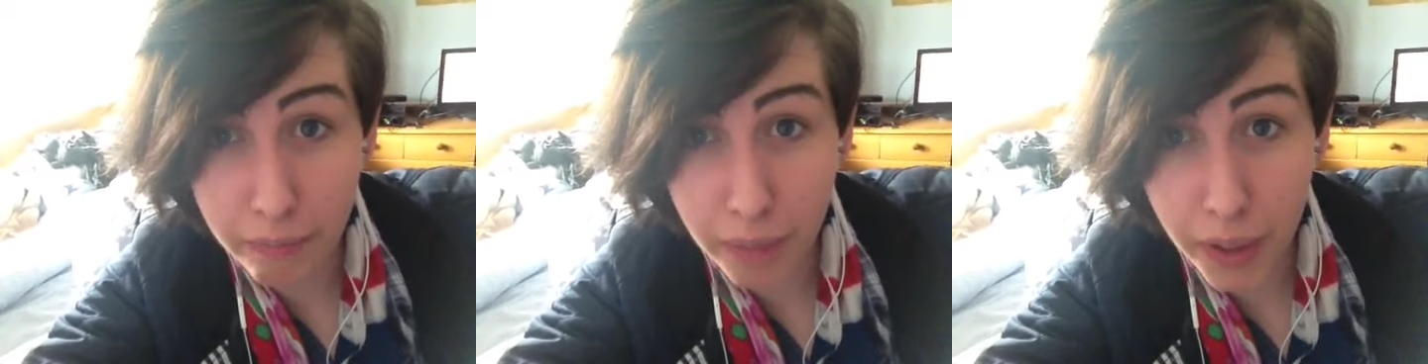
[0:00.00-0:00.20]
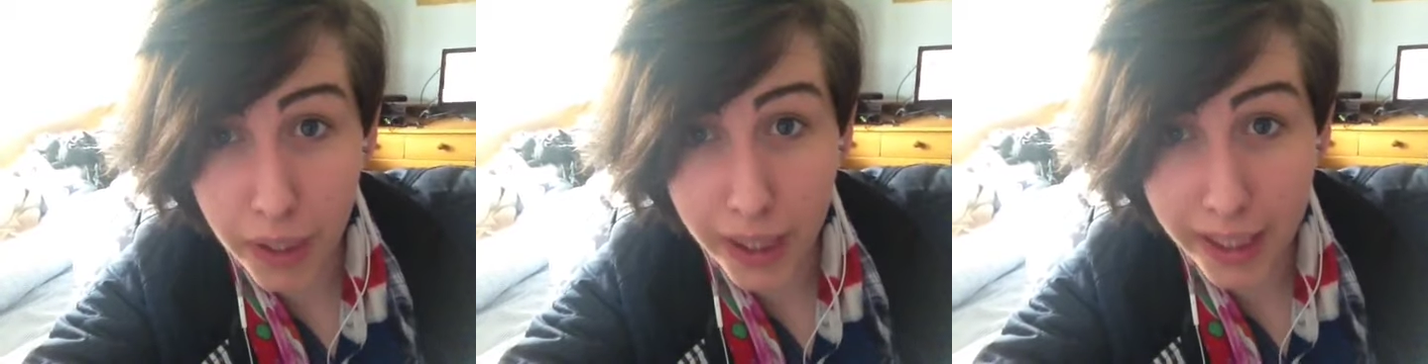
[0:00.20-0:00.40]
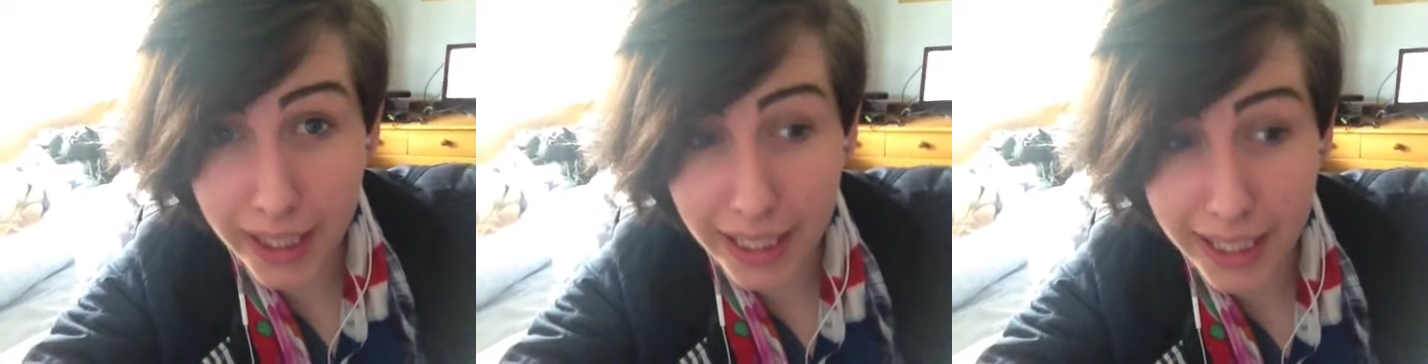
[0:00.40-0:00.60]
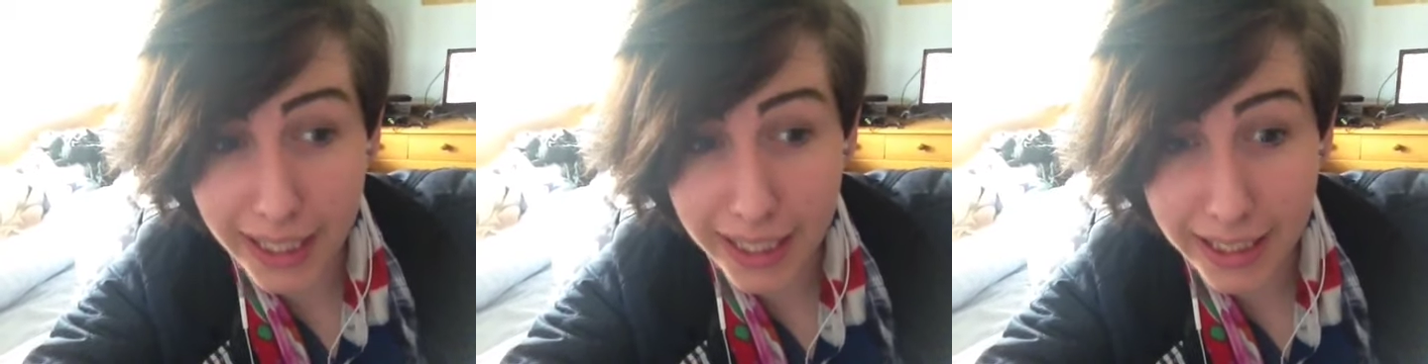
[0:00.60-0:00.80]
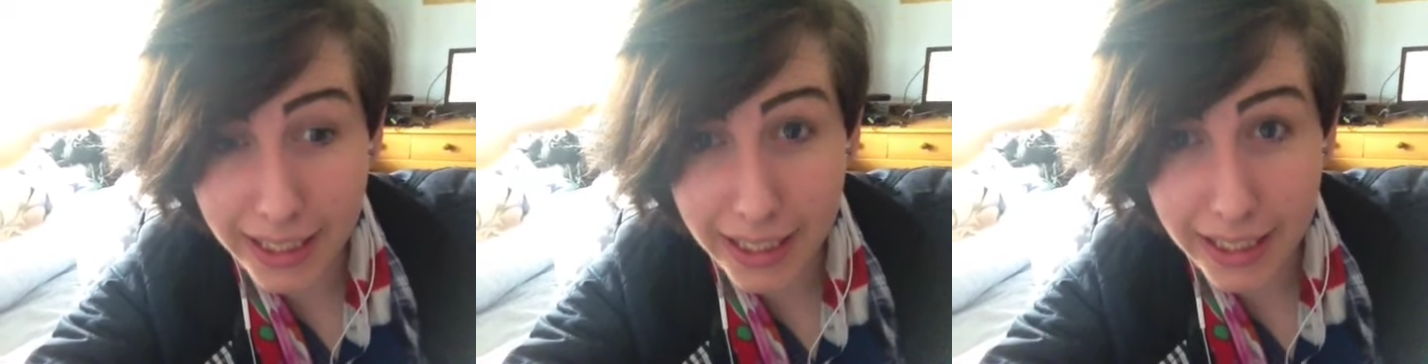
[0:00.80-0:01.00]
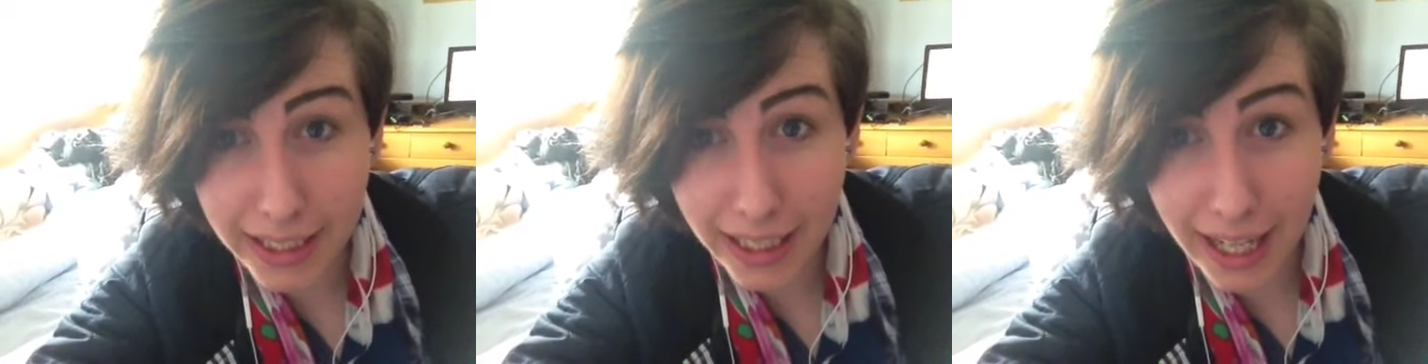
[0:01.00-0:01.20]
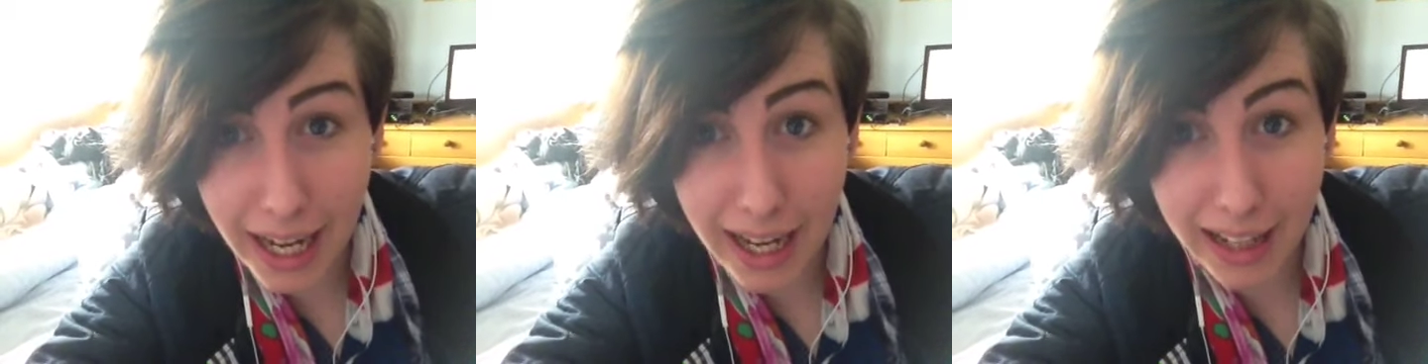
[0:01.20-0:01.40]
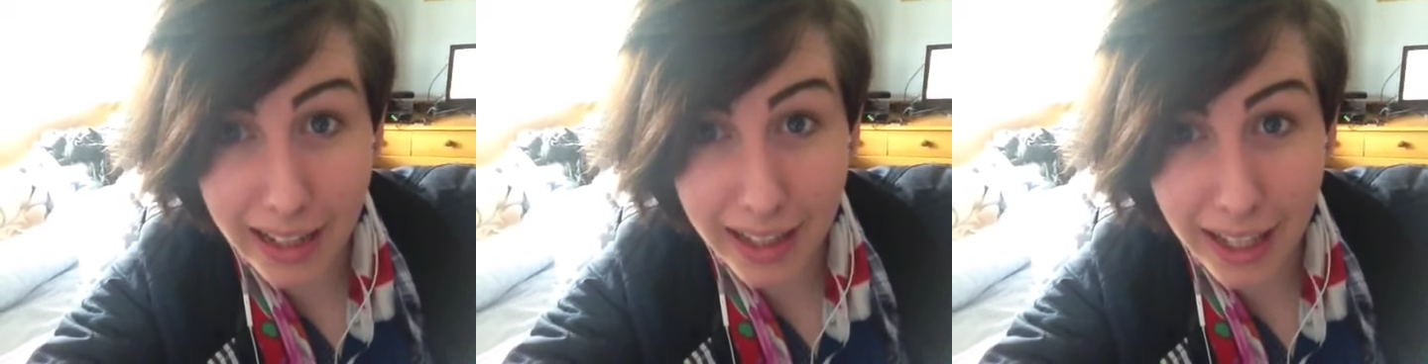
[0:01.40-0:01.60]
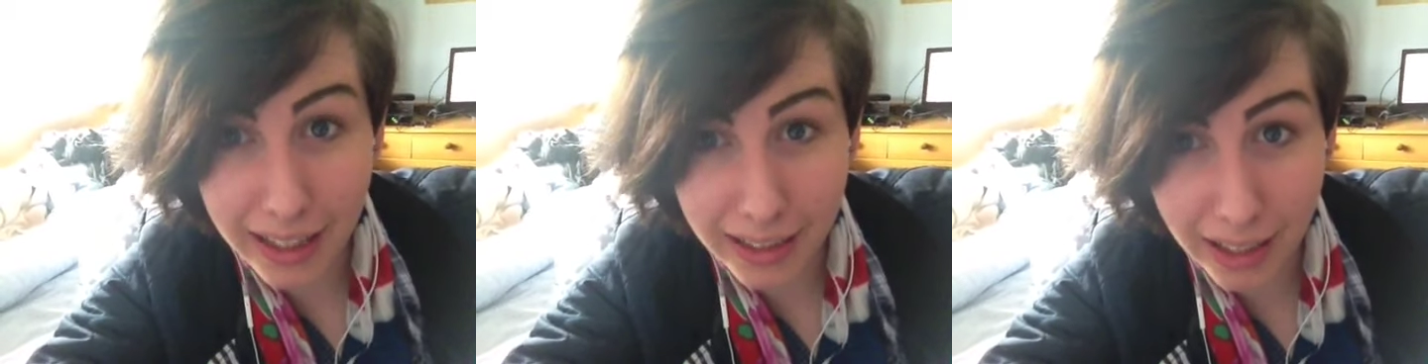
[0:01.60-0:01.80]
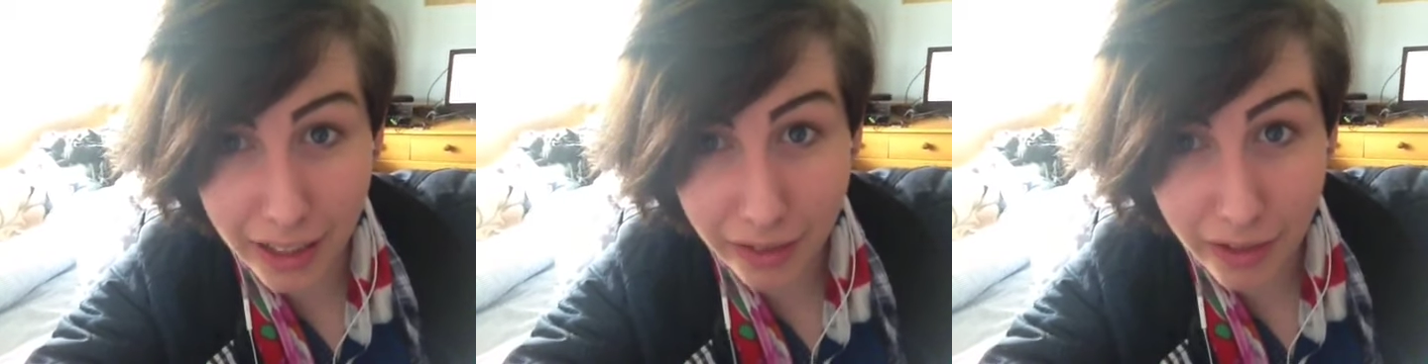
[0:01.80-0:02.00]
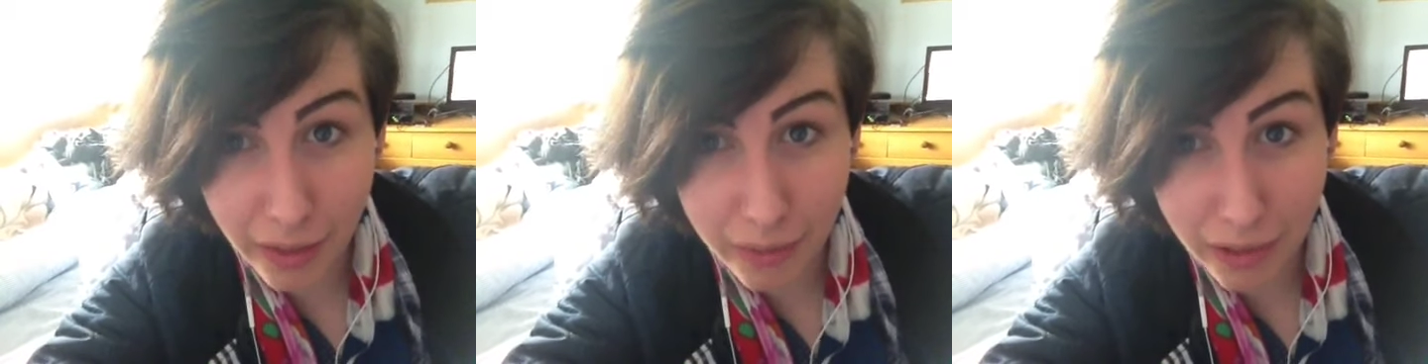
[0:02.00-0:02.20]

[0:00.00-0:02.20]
But, like, I got it from